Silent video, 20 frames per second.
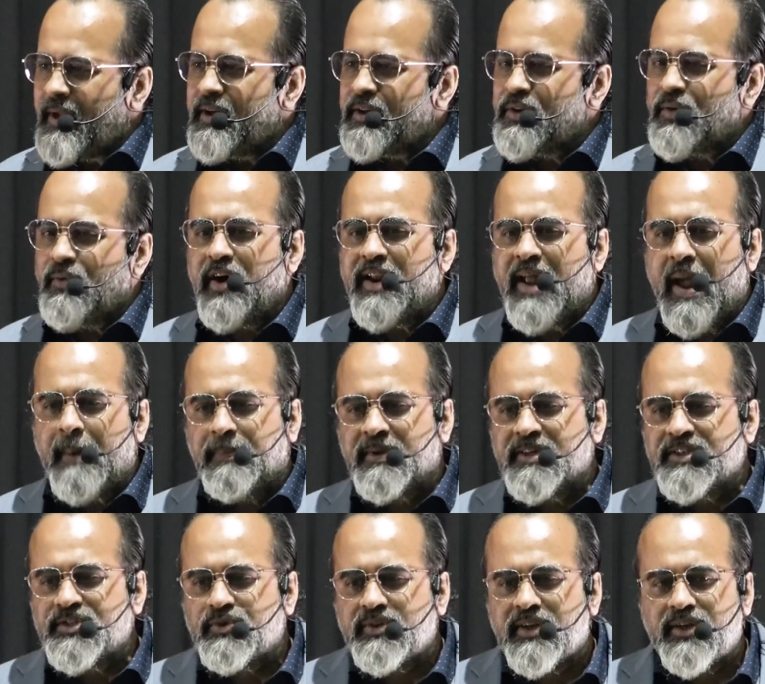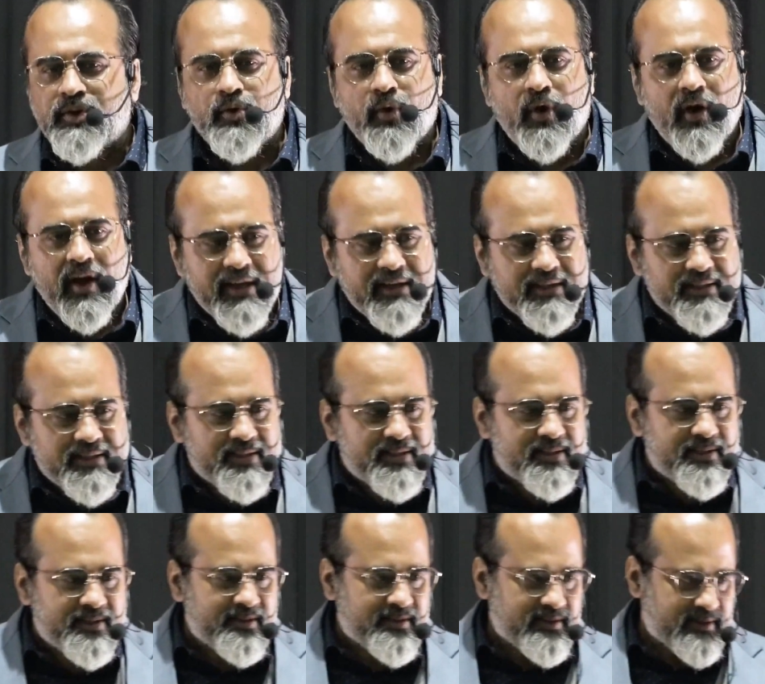What happens to the
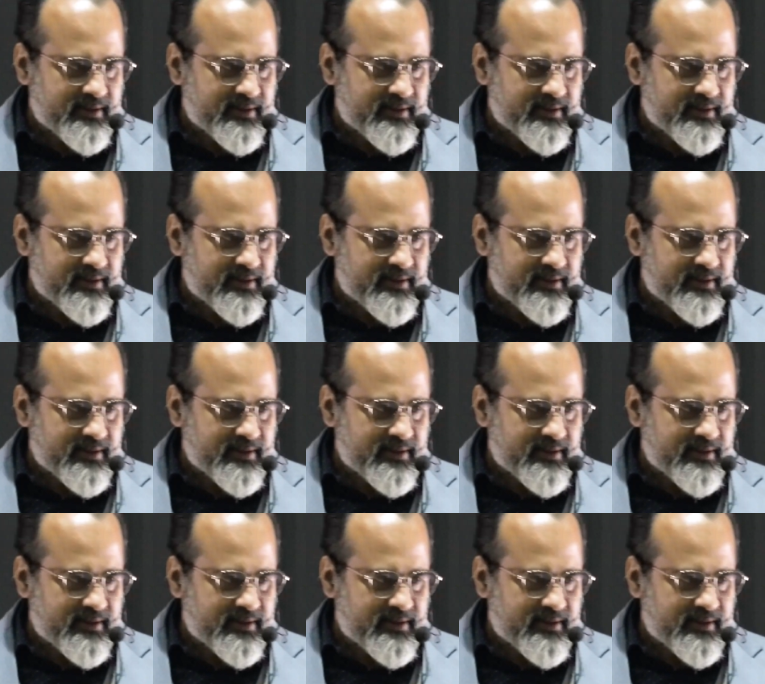toys